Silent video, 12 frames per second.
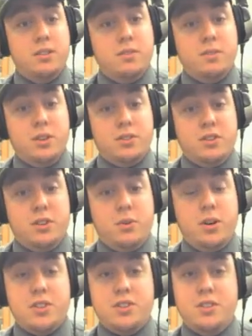Those are your
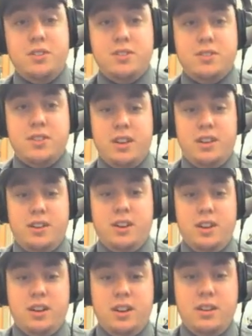questions, and
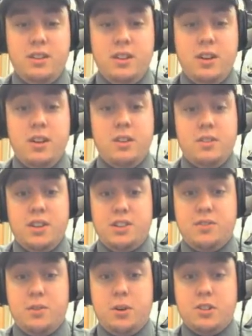
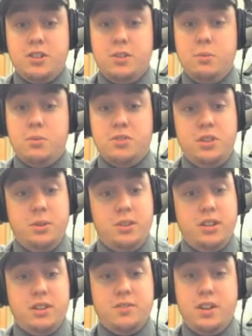Thanks for watching. We'll see you in
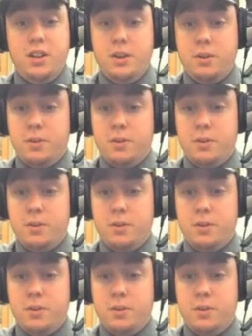the next video.